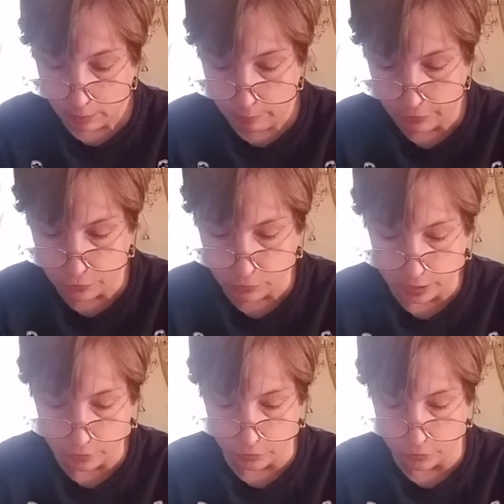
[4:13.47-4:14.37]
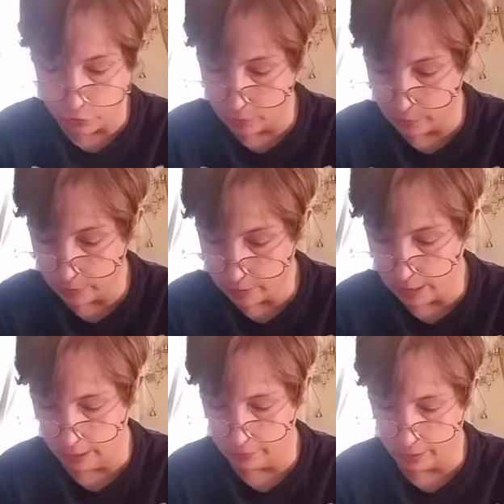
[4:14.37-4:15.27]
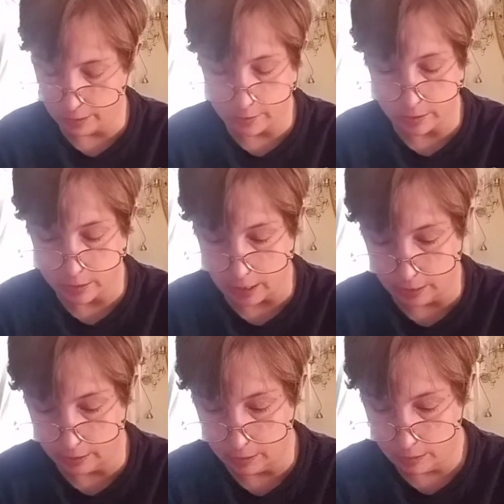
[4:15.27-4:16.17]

Mr. Dussel stood with his hands against the side